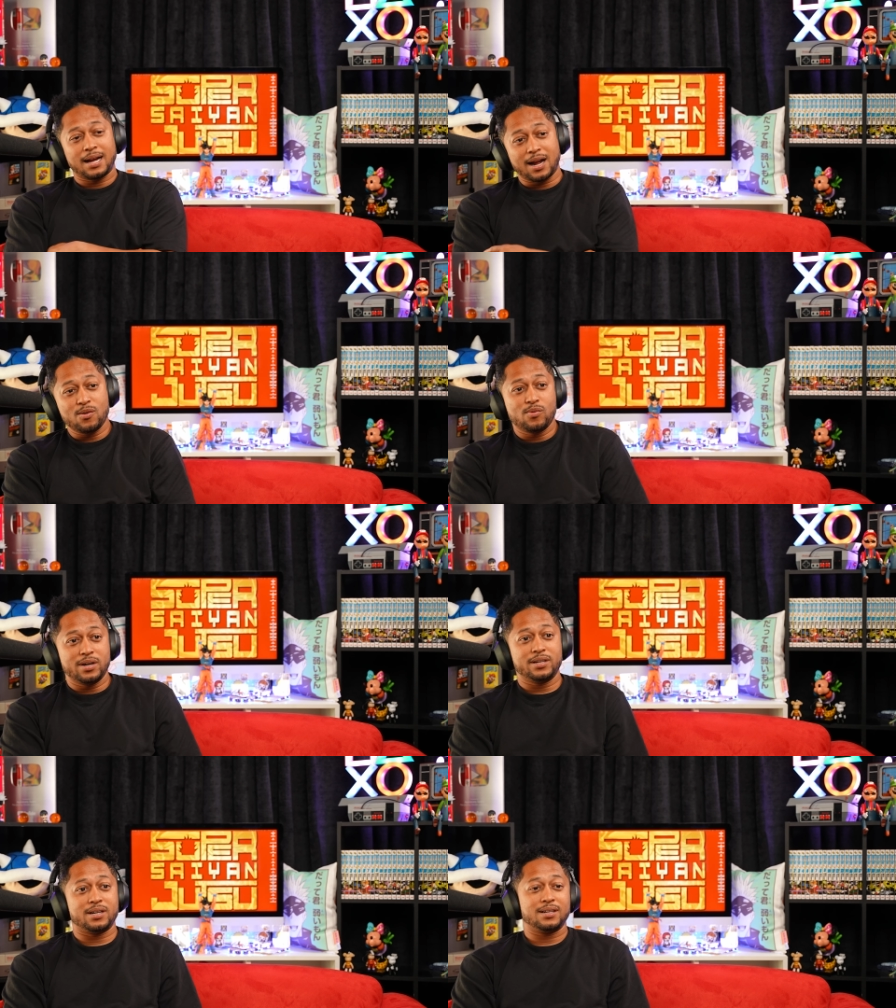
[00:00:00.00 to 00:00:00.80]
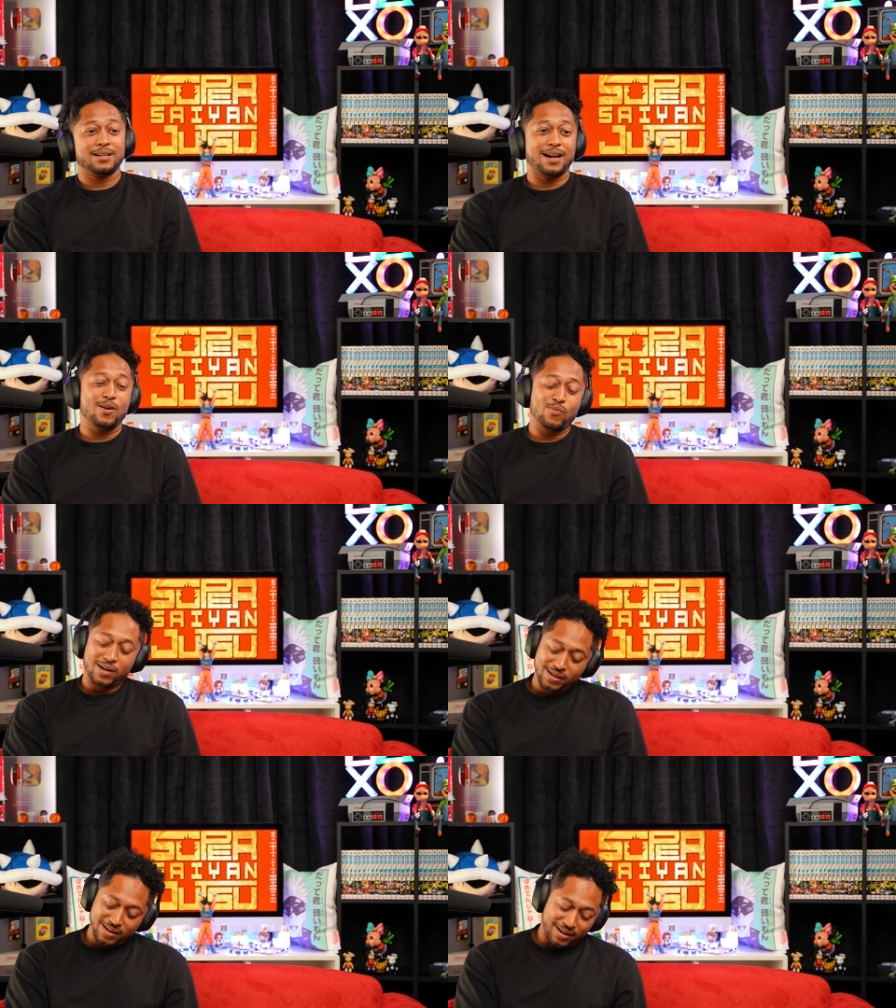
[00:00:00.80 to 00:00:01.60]
I
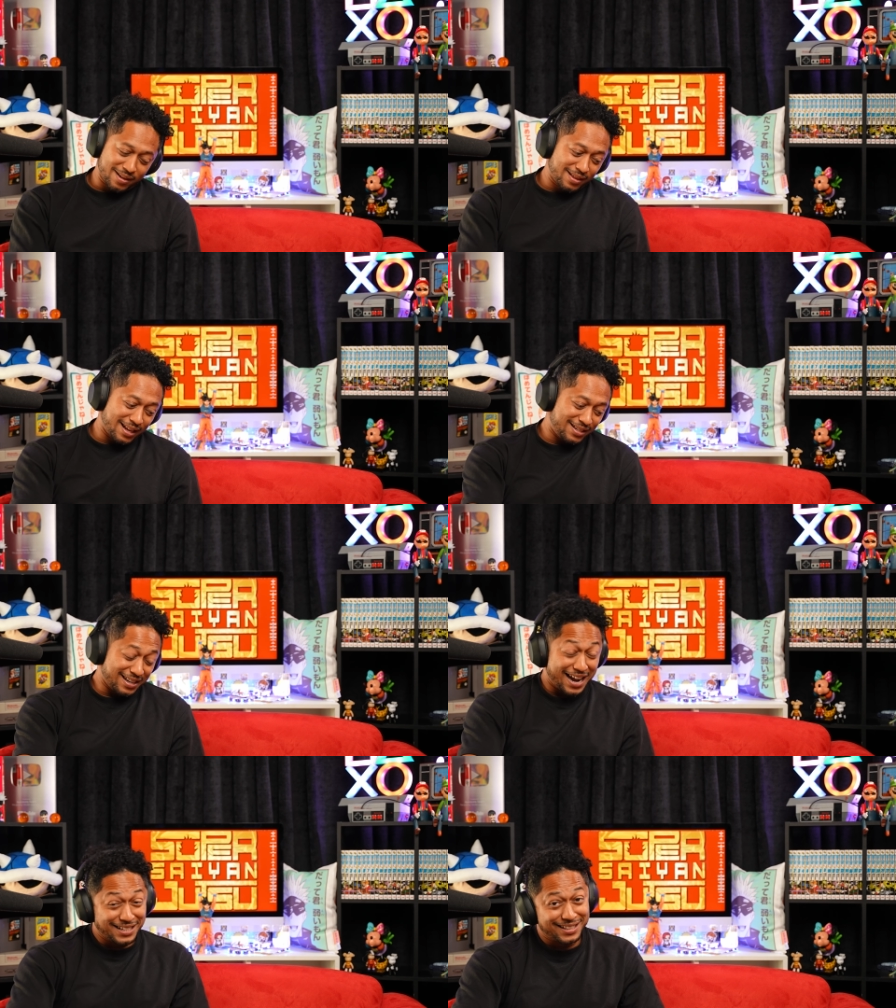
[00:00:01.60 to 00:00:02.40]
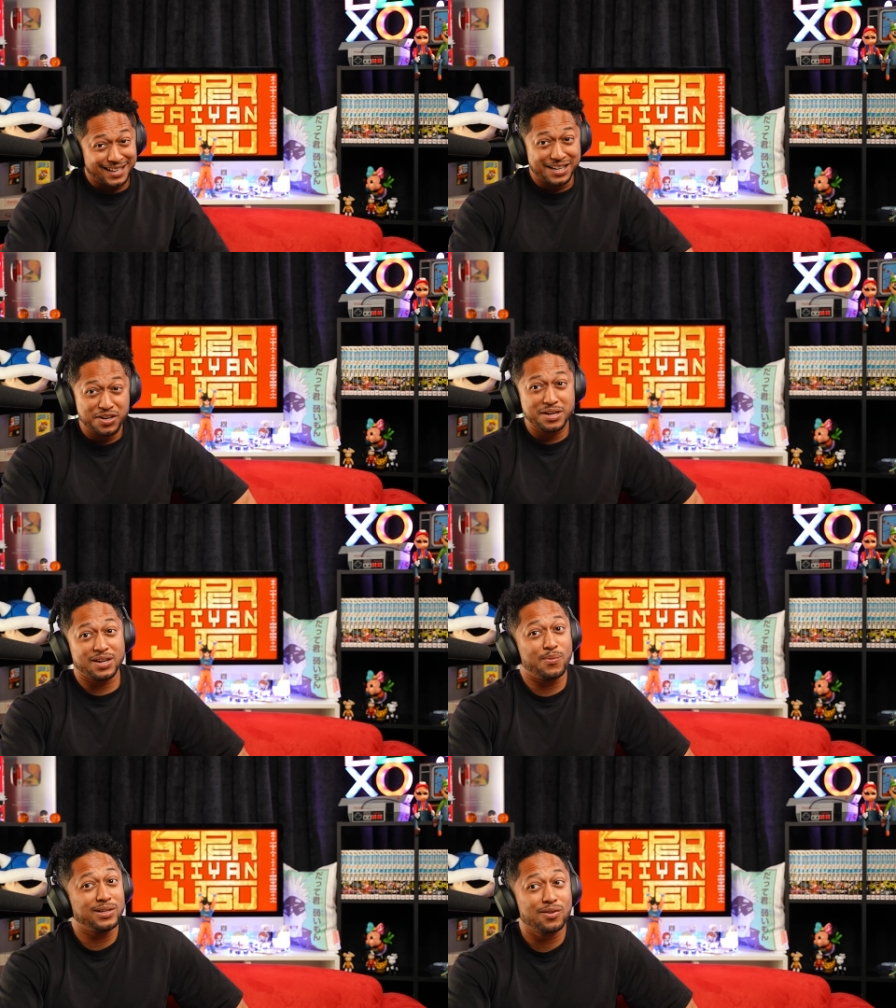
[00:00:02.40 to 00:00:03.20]
wonder, so that's the thing too, he
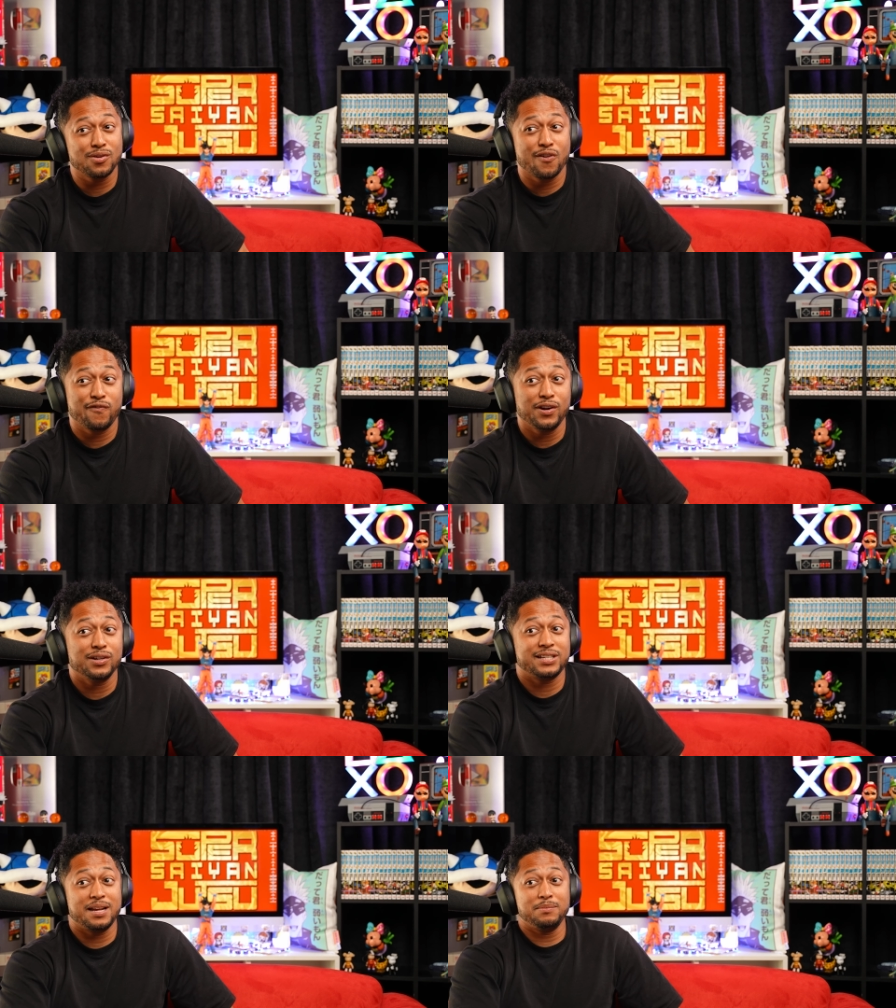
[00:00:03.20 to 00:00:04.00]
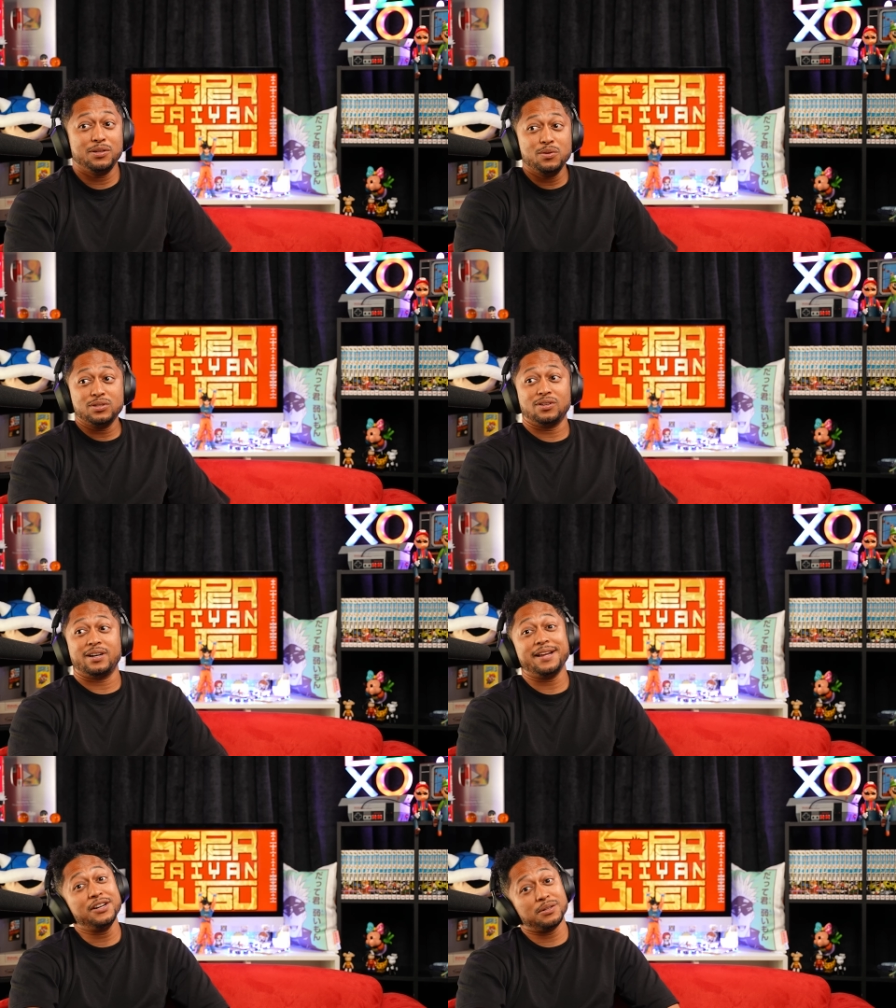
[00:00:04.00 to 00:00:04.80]
said, like, what's gonna go first, him losing or
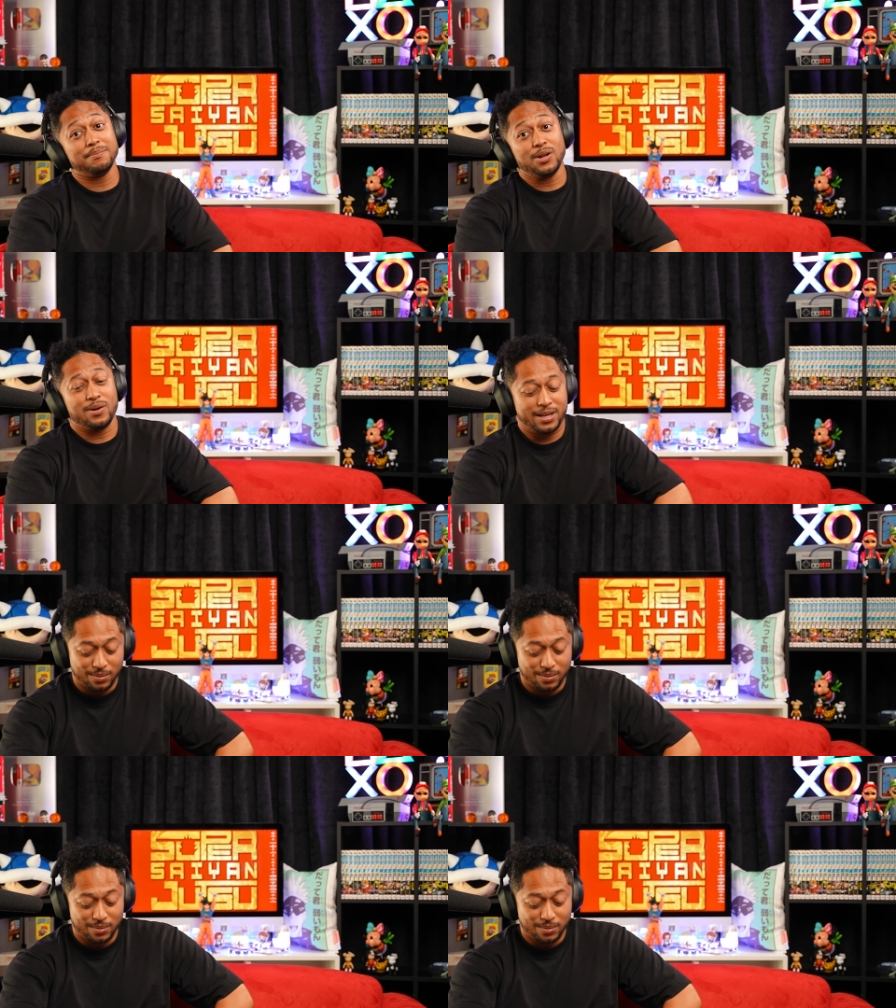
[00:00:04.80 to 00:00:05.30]
the engine blowing?